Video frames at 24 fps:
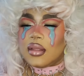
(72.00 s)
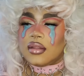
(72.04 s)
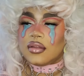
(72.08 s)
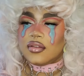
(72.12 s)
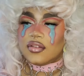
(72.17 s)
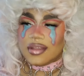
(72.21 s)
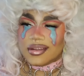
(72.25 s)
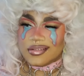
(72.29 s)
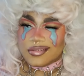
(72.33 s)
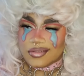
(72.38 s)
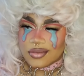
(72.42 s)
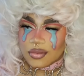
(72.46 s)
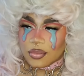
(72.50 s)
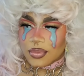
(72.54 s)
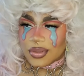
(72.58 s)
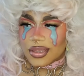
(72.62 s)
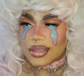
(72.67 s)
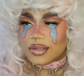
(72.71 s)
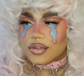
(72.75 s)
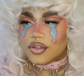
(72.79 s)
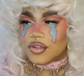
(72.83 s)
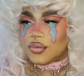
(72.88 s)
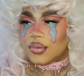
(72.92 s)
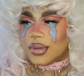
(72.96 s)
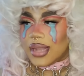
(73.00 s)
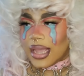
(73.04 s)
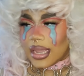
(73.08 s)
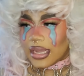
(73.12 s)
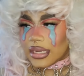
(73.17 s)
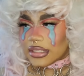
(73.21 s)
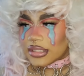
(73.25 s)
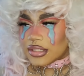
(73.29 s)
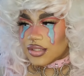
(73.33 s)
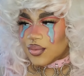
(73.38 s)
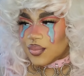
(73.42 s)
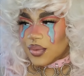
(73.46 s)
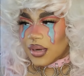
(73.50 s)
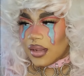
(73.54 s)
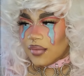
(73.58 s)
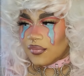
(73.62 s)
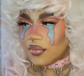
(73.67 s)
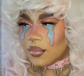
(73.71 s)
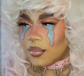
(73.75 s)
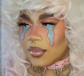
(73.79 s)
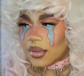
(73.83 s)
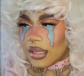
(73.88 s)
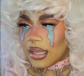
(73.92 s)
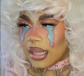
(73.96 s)
you know, the judges are being too nice or
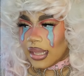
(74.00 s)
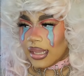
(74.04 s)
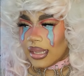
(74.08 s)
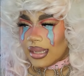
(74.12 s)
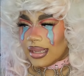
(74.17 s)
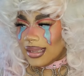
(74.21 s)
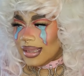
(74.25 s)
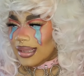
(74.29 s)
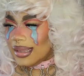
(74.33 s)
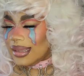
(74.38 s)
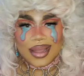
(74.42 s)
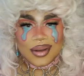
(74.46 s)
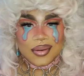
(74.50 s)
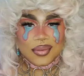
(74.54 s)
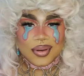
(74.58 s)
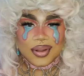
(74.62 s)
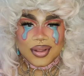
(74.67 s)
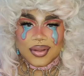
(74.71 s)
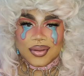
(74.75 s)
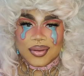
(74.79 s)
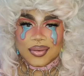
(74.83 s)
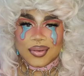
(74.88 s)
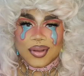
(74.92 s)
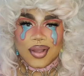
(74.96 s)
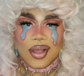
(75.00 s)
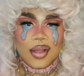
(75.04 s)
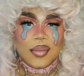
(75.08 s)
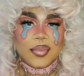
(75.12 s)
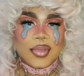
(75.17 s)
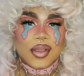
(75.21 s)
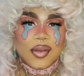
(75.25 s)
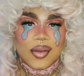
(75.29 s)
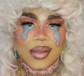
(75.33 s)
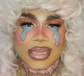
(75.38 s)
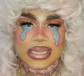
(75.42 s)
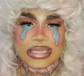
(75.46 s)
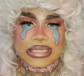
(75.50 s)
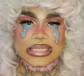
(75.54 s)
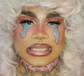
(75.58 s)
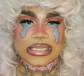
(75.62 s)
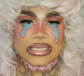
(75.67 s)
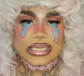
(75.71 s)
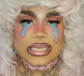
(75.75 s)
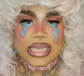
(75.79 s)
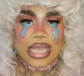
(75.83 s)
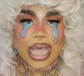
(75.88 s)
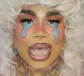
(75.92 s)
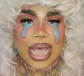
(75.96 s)
whatever, but like, I don't know, call me
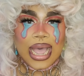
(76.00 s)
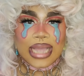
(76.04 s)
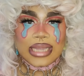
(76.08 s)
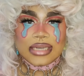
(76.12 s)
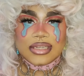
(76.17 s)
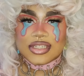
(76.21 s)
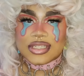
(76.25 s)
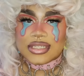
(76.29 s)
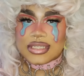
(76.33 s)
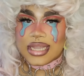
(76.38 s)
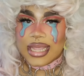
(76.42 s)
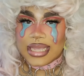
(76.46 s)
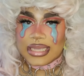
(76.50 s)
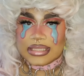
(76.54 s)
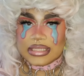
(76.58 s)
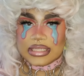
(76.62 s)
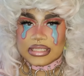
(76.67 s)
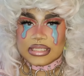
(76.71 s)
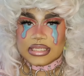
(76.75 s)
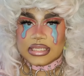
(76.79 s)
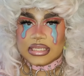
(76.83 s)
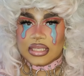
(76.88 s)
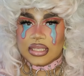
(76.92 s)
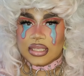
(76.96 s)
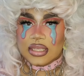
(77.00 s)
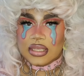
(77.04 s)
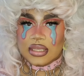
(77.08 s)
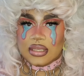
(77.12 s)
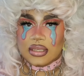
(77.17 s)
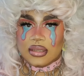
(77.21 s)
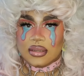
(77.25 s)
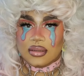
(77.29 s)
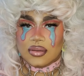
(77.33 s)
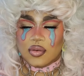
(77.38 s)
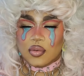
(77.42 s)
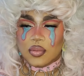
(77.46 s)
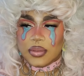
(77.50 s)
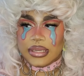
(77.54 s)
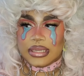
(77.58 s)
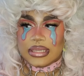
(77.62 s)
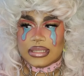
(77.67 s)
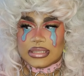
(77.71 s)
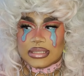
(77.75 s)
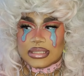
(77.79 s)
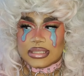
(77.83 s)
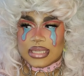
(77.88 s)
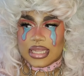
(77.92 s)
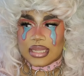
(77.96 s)
crazy. I just like to see
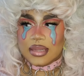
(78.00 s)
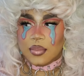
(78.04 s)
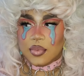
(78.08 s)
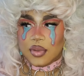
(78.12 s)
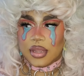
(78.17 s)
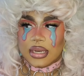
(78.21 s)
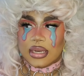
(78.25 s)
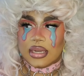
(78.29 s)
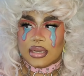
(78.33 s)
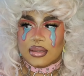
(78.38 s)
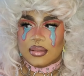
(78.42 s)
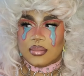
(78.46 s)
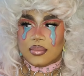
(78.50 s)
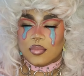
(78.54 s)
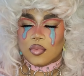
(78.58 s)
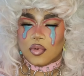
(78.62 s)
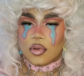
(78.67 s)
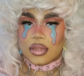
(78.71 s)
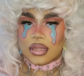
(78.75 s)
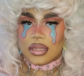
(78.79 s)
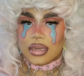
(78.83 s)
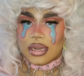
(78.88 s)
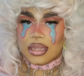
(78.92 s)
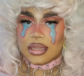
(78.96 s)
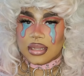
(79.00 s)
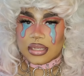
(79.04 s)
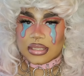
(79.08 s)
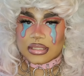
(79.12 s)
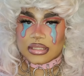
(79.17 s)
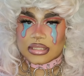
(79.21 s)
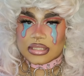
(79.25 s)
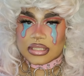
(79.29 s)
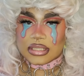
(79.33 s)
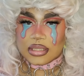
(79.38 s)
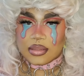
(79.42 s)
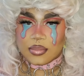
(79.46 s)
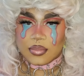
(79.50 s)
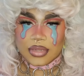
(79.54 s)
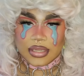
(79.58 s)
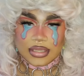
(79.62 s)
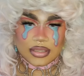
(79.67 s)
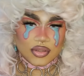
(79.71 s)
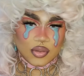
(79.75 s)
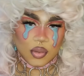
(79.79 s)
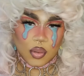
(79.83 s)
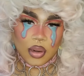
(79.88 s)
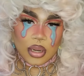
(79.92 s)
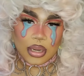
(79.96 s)
queens celebrated more than I like to see them,
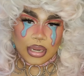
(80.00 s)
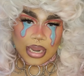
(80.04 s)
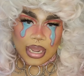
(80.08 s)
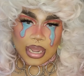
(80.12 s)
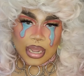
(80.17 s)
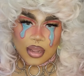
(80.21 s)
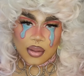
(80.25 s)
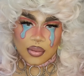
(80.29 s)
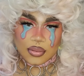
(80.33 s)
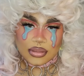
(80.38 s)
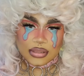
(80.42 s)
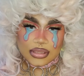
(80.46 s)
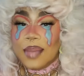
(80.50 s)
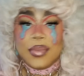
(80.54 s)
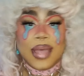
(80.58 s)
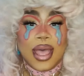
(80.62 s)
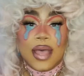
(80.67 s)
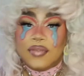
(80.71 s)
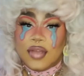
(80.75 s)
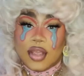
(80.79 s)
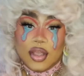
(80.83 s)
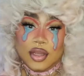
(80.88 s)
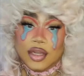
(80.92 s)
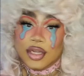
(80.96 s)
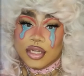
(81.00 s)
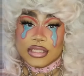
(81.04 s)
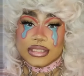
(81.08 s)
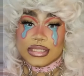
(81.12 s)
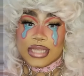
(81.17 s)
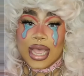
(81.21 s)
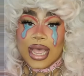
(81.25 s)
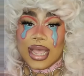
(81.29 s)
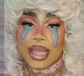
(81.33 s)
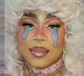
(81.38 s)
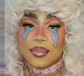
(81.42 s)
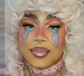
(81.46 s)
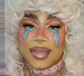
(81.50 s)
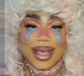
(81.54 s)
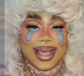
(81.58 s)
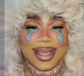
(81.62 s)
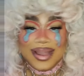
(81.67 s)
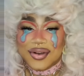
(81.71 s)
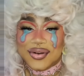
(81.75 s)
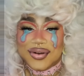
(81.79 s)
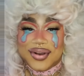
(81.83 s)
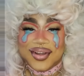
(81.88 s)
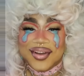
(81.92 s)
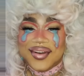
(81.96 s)
like, torn down. I'm having a good time.
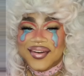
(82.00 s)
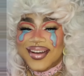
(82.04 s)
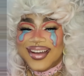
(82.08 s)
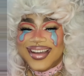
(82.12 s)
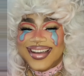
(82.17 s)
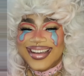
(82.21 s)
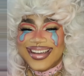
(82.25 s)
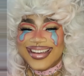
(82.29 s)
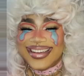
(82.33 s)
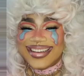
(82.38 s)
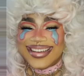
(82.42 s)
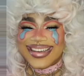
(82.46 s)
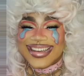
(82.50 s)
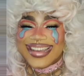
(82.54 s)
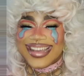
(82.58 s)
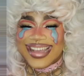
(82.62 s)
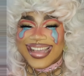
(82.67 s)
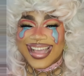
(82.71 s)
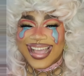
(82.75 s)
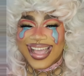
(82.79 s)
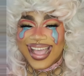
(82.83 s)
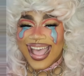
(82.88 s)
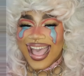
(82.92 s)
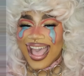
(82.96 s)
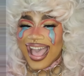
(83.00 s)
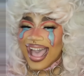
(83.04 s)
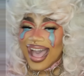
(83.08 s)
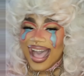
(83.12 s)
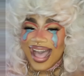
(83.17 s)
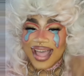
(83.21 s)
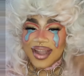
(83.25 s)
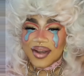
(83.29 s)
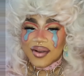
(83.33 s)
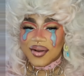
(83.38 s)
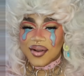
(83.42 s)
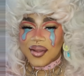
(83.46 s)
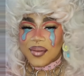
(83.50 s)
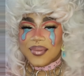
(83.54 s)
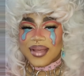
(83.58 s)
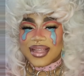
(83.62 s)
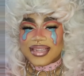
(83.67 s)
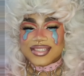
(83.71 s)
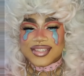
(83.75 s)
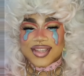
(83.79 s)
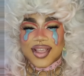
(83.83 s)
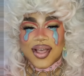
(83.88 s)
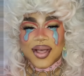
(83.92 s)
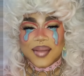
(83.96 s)
I don't know. I don't know
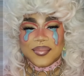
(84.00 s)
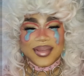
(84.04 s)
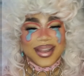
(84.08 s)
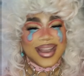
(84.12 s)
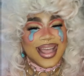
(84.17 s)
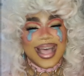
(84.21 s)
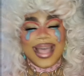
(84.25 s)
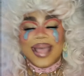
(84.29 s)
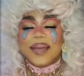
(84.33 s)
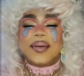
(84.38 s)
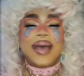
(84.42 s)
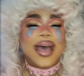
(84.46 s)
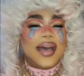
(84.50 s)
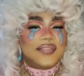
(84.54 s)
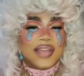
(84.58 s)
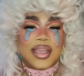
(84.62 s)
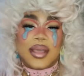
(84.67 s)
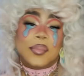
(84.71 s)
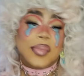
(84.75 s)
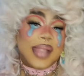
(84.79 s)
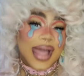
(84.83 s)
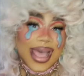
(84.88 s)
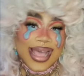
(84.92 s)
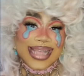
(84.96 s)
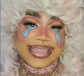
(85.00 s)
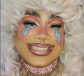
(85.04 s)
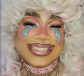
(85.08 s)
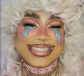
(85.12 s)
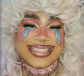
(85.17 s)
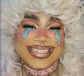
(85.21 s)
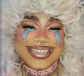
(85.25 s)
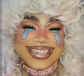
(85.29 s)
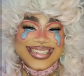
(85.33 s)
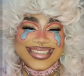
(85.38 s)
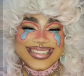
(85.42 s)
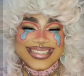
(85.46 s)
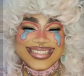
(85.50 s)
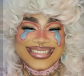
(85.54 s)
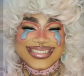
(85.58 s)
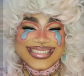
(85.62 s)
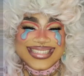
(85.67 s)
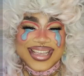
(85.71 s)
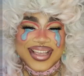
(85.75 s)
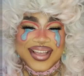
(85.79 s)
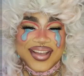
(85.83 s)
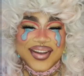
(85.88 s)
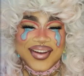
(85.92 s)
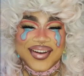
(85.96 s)
about y'all, but I'm having a blast.
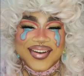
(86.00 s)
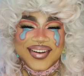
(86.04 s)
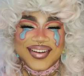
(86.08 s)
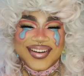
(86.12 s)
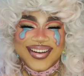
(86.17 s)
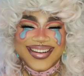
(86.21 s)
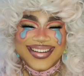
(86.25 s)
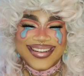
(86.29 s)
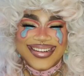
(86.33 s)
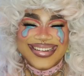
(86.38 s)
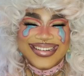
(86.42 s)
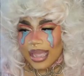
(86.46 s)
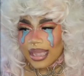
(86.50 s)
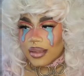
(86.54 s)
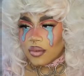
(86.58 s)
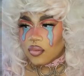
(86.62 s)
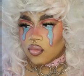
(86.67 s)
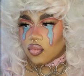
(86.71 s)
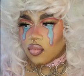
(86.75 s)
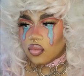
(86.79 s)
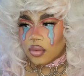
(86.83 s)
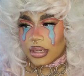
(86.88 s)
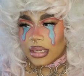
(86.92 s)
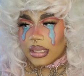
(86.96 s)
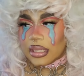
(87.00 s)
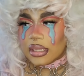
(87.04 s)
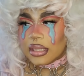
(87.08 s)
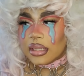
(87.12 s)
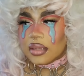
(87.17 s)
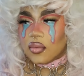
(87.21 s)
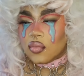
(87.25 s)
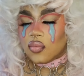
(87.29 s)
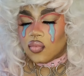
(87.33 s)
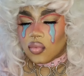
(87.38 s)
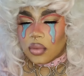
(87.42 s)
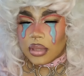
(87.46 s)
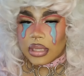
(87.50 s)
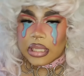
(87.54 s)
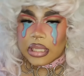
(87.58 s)
So, I really